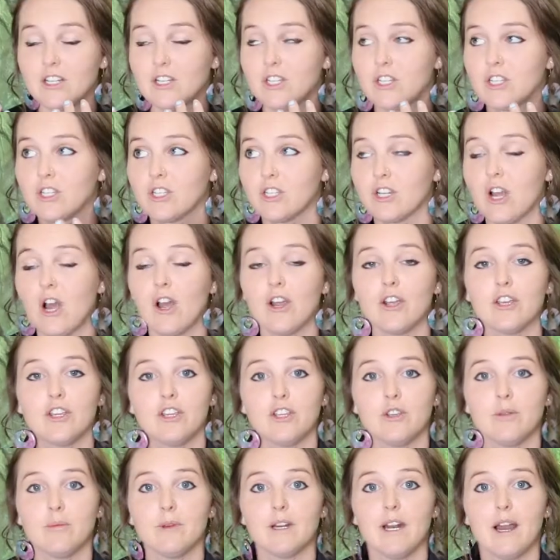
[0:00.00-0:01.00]
is so
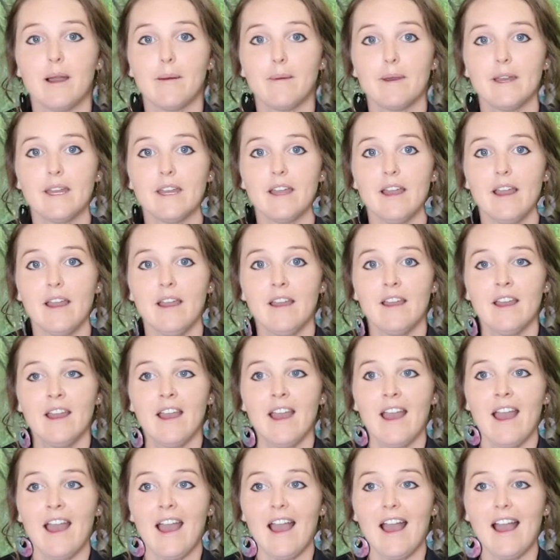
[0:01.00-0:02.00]
humid up here.
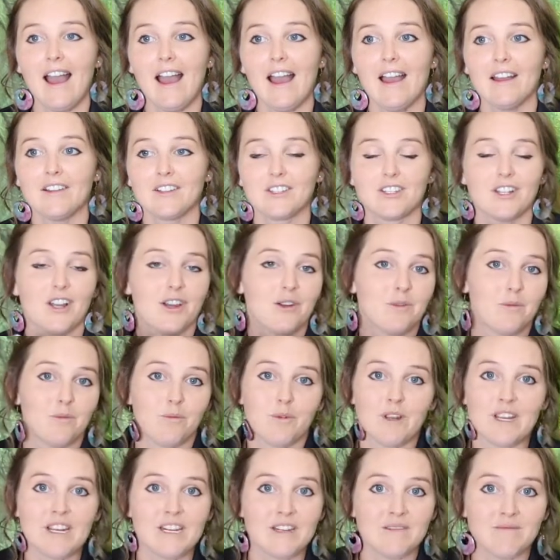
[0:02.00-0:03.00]
So
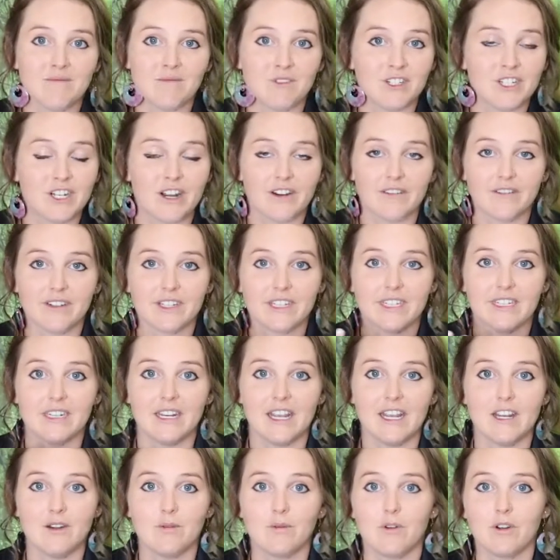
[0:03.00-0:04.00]
we don't really
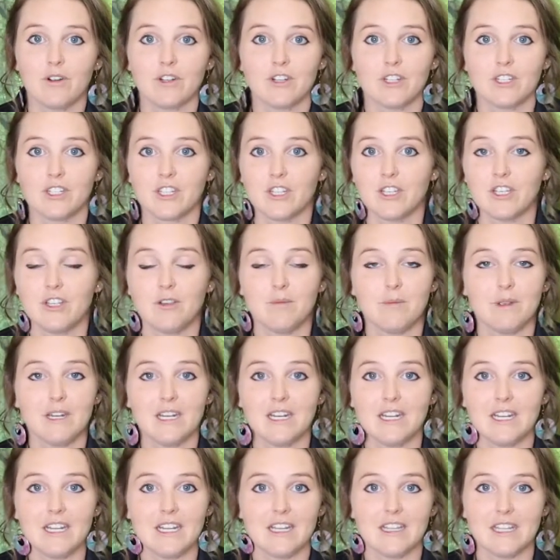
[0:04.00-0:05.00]
need one because the
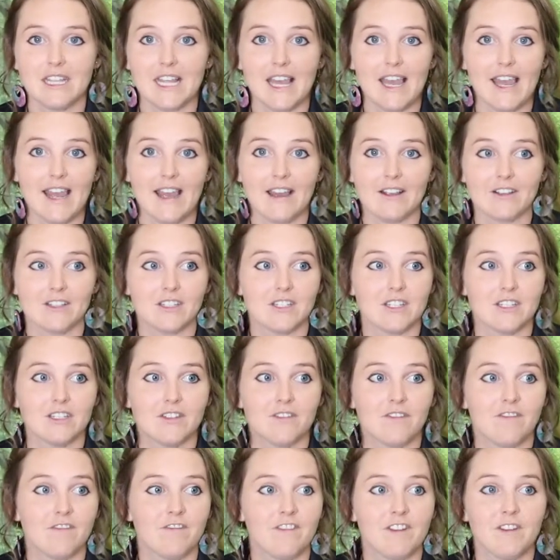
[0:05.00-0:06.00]
humidity in the house
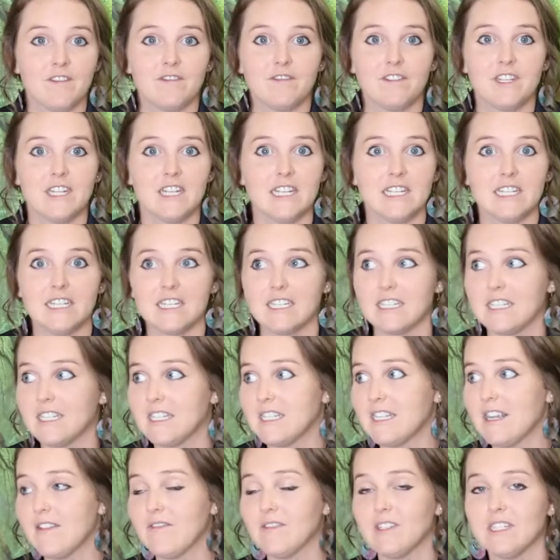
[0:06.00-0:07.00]
is 50 to
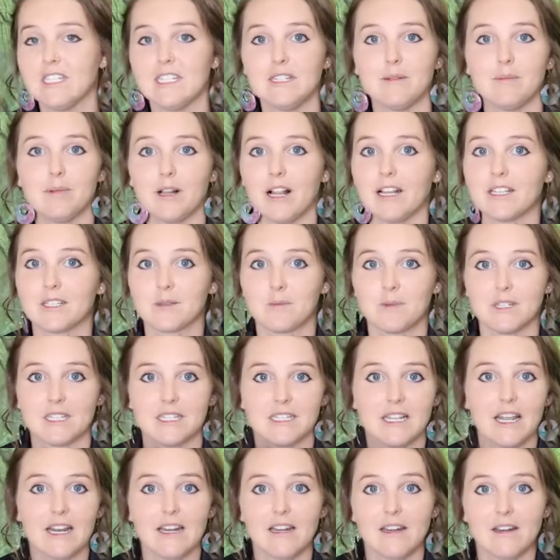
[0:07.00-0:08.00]

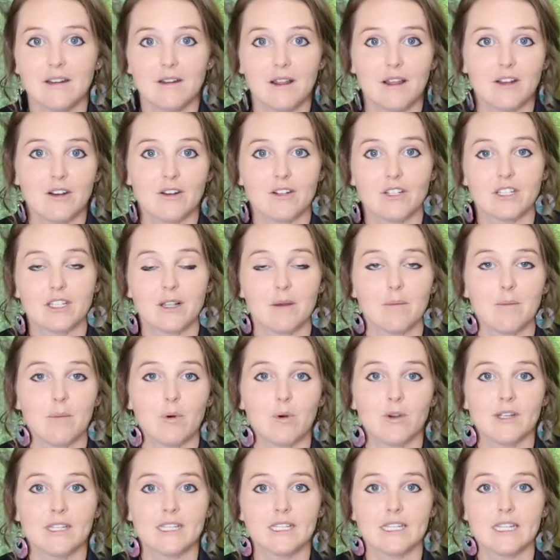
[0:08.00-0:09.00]
70+% in some
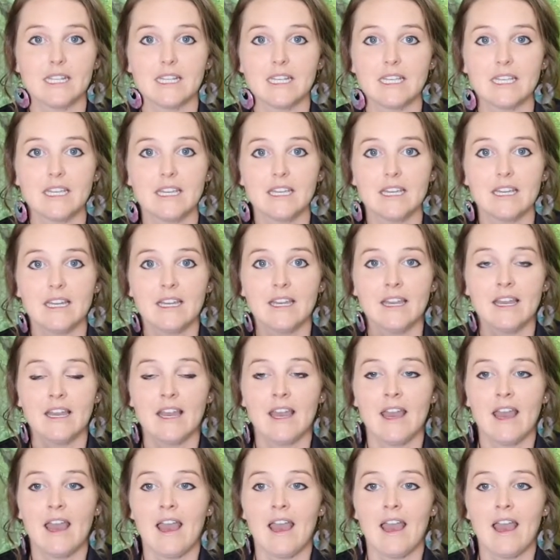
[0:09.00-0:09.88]
points of the year.